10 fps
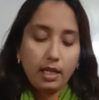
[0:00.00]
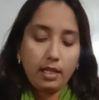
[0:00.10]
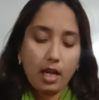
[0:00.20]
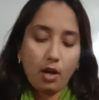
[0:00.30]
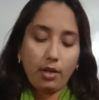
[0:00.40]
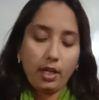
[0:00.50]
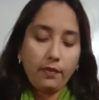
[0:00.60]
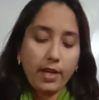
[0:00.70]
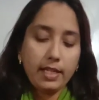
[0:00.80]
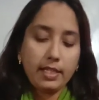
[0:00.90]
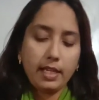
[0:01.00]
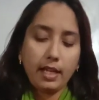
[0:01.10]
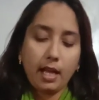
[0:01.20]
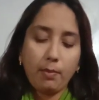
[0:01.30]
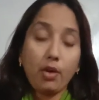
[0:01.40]
Now if I say
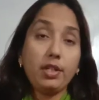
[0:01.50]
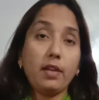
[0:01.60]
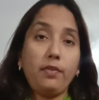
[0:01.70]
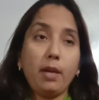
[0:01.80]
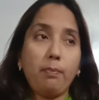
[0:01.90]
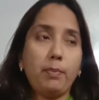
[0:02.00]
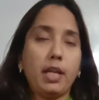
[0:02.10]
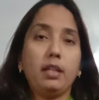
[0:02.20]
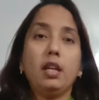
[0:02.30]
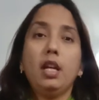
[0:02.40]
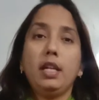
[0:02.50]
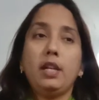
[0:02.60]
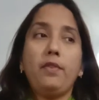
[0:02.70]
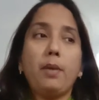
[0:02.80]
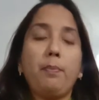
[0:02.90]
about development
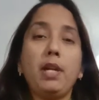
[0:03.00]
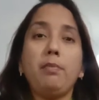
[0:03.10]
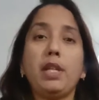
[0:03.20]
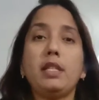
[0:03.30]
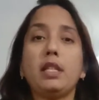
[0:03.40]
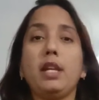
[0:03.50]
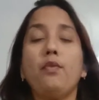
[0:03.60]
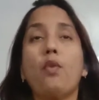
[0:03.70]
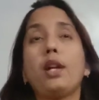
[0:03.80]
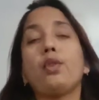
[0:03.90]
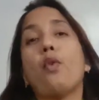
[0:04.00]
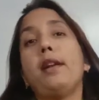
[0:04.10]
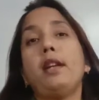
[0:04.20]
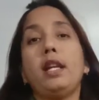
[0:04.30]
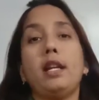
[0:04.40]
means in what
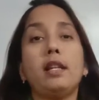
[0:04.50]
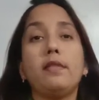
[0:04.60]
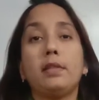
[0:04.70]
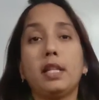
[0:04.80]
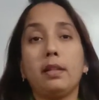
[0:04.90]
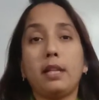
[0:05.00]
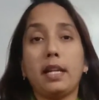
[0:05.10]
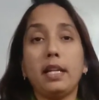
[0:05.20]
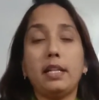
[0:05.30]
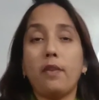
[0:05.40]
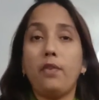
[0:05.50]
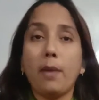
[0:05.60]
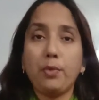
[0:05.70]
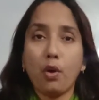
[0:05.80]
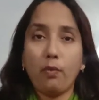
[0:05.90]
quantity it is getting
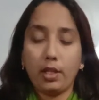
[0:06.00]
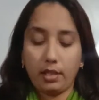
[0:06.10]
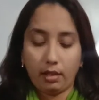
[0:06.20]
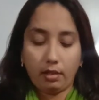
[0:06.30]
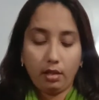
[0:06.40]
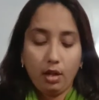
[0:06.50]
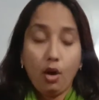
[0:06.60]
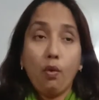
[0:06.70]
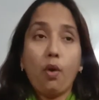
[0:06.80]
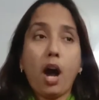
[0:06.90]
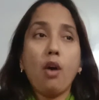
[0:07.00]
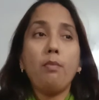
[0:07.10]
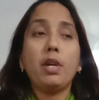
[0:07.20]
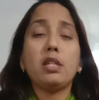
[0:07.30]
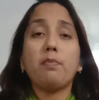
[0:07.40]
developed over there,
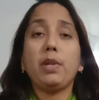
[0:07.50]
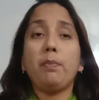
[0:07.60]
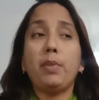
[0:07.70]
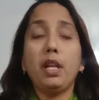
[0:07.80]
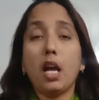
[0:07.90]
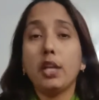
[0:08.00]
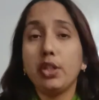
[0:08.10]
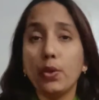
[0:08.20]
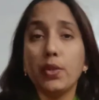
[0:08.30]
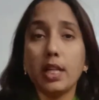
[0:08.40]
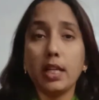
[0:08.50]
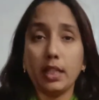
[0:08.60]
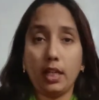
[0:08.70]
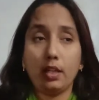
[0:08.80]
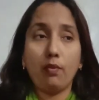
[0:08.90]
how much people are using
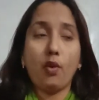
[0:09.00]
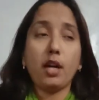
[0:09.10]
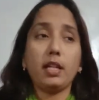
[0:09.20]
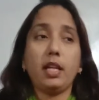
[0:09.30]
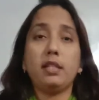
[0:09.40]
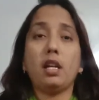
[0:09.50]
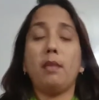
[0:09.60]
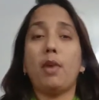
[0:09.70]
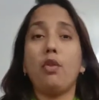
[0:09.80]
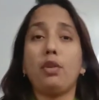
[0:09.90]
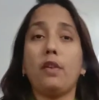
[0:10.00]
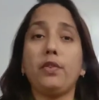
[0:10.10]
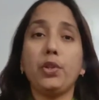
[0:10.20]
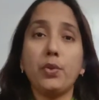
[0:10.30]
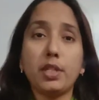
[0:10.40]
it, what is the amount of
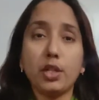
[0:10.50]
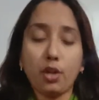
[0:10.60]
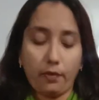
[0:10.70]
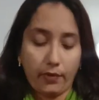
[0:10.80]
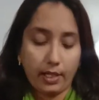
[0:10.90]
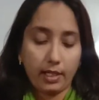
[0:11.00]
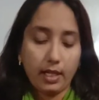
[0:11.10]
usage of it.